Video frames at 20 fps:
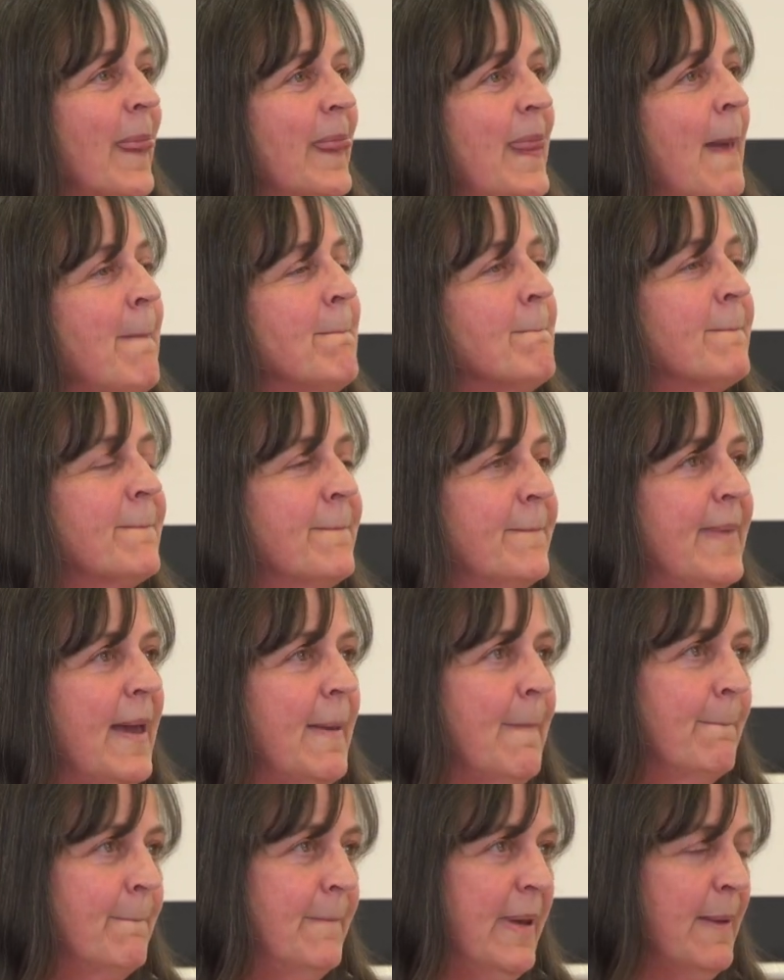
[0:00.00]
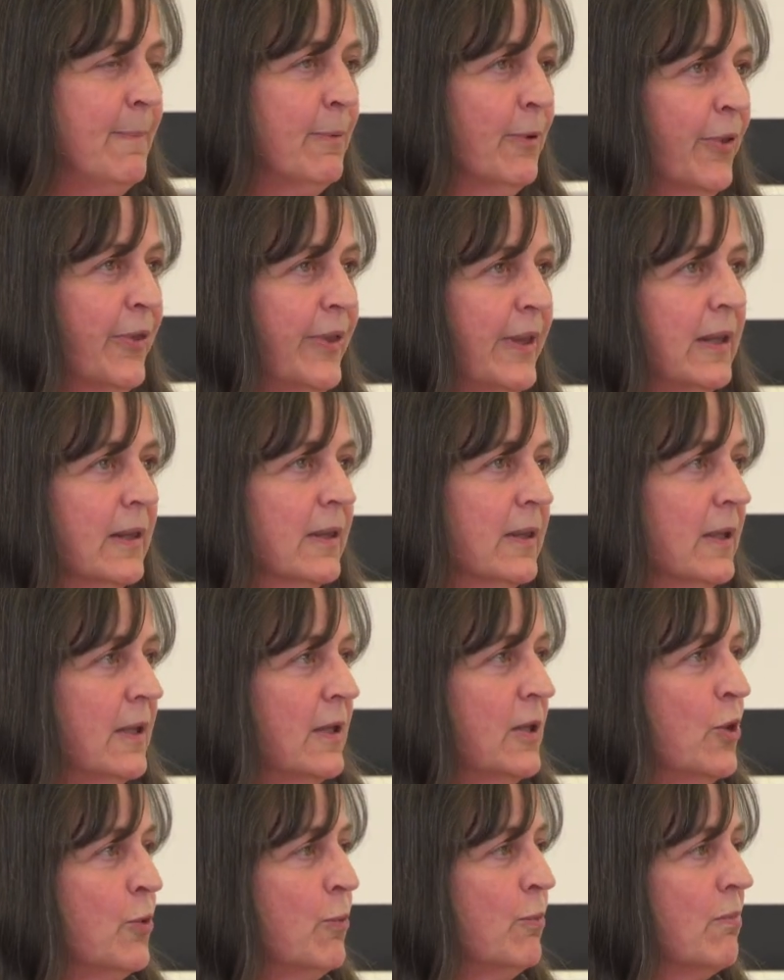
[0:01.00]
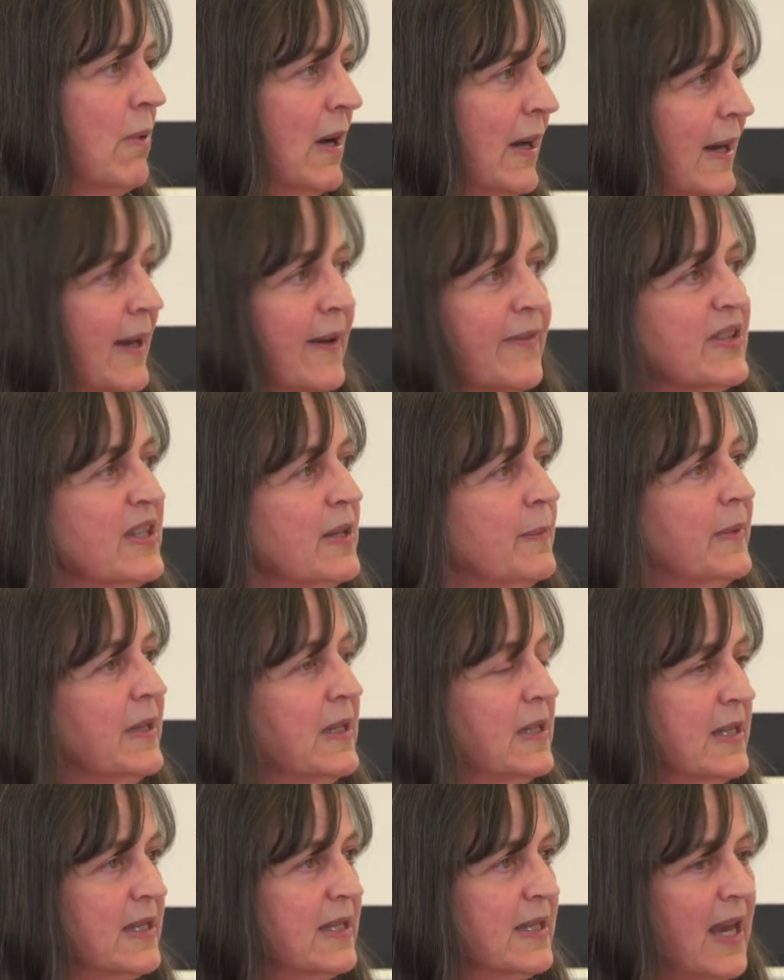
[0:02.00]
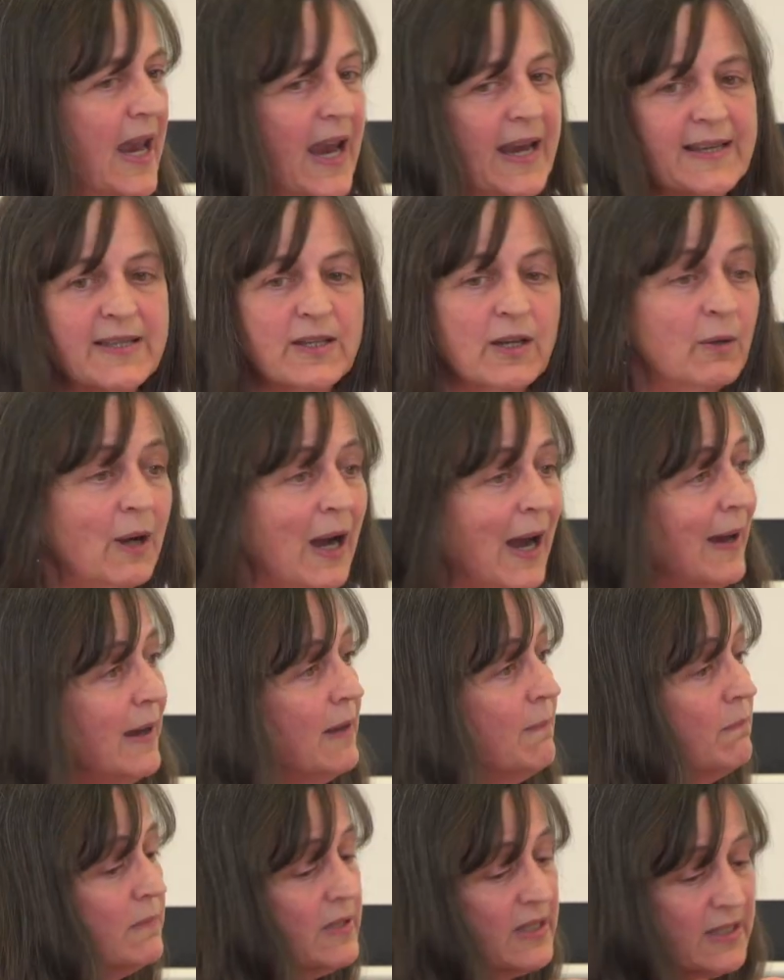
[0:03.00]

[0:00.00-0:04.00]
then people think that you might have something to say. So I'm